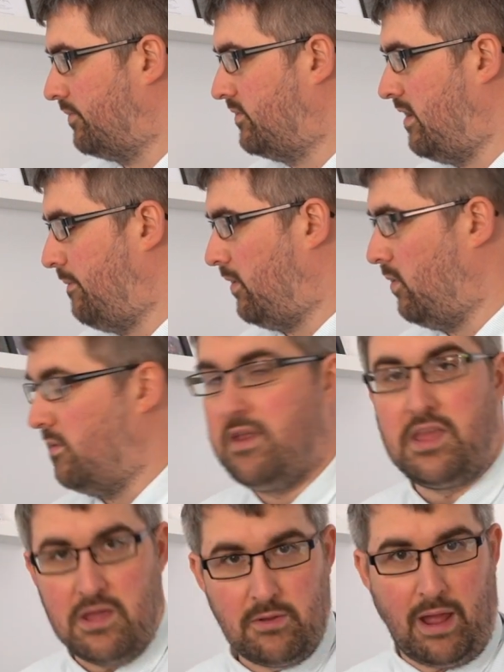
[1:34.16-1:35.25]
typical of
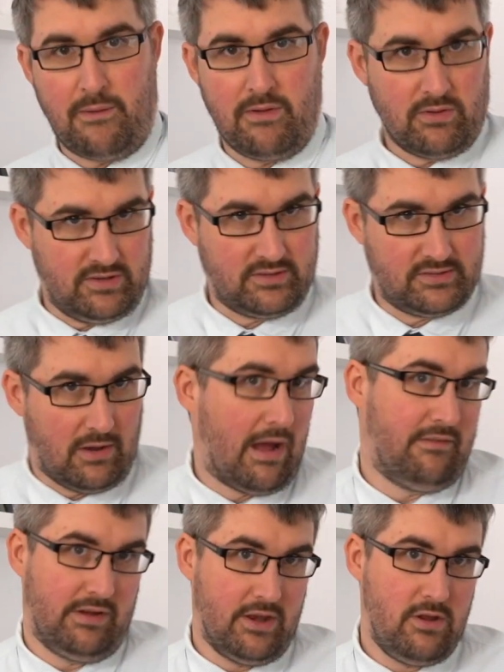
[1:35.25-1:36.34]
any eukaryotic cell
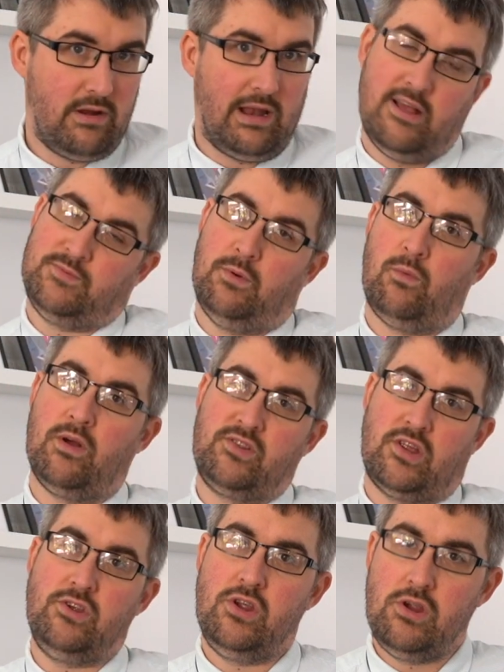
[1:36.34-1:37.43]
having a nucleus, but what is
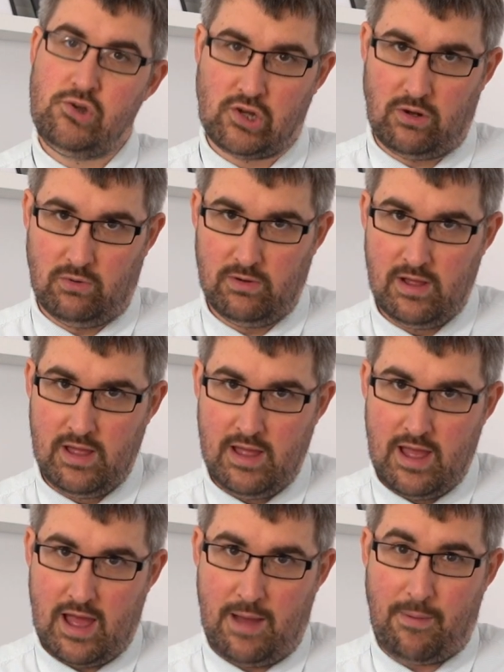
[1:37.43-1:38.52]
unusual
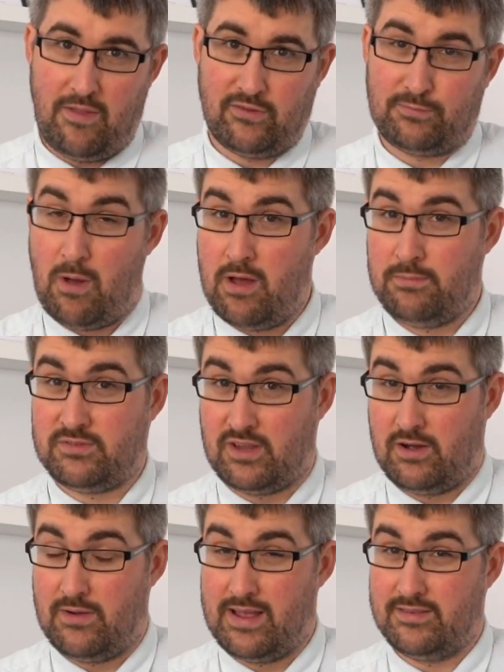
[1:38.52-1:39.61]
about the sperm
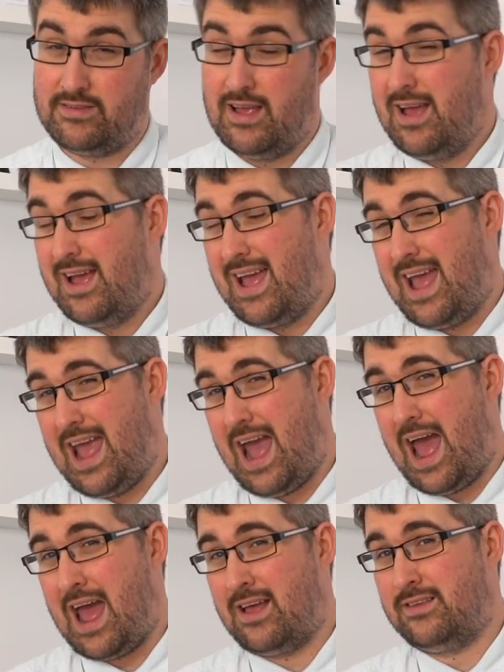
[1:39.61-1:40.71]
cell is it
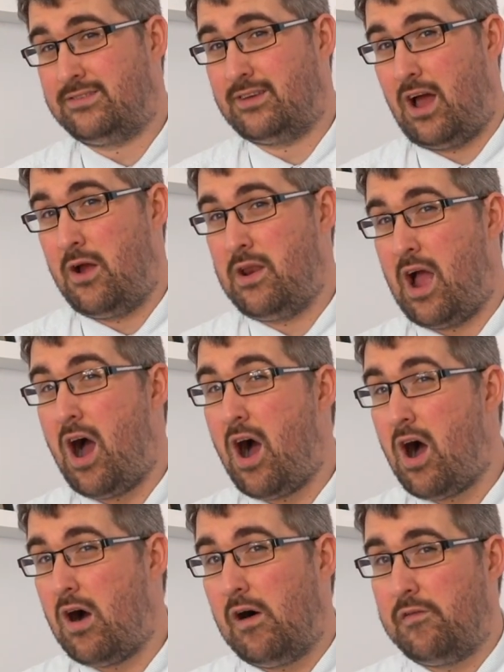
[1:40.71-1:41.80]
has only
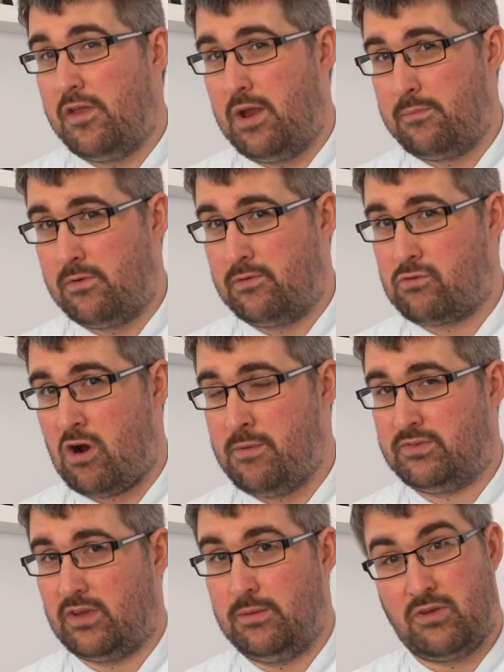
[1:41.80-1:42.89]
half the number of
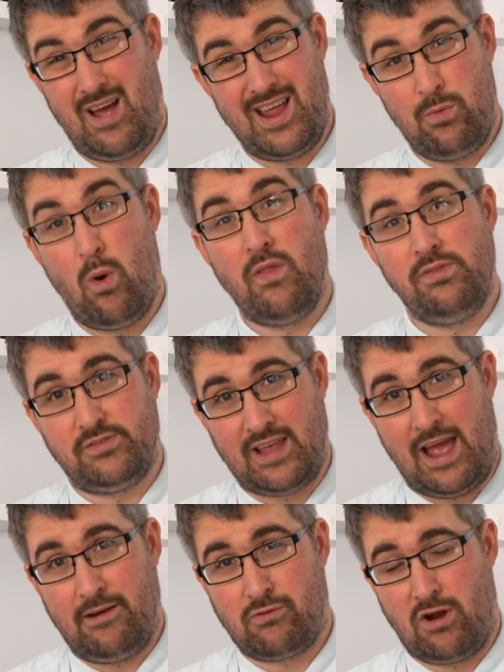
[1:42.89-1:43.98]
chromosomes, i.e. one
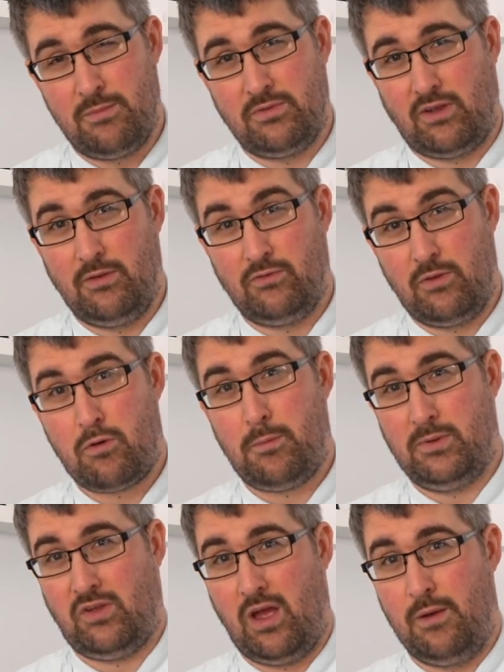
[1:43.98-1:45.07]
set of chromosomes. The
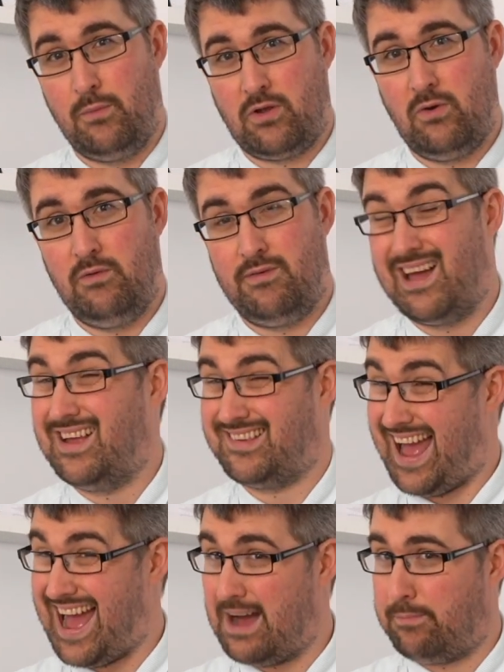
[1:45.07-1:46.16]
proper term we call for that is
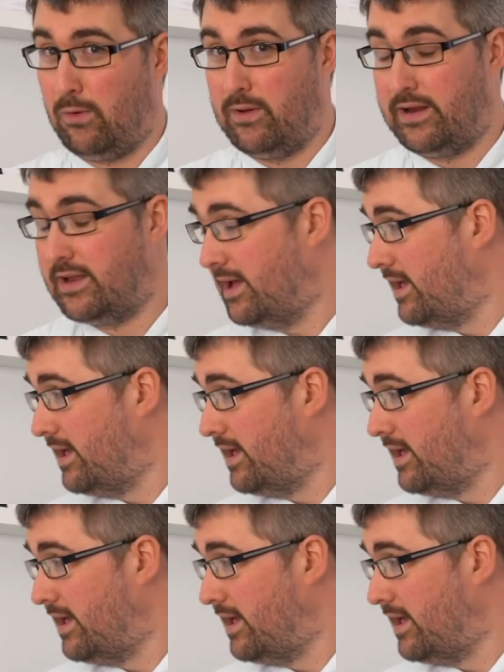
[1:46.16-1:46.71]
haploid.